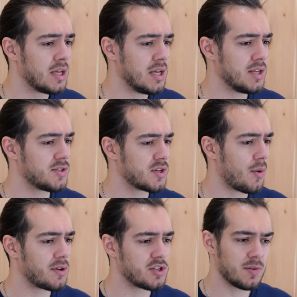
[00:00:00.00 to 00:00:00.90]
is
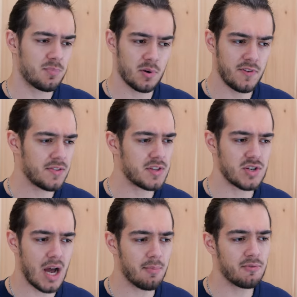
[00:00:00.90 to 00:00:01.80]
going to prevent the
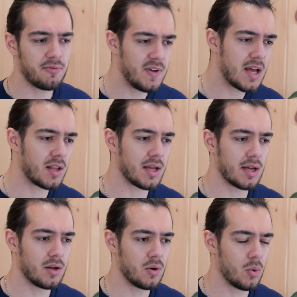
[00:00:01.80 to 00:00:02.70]
job from failing,
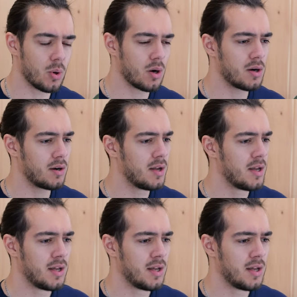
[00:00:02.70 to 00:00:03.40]
or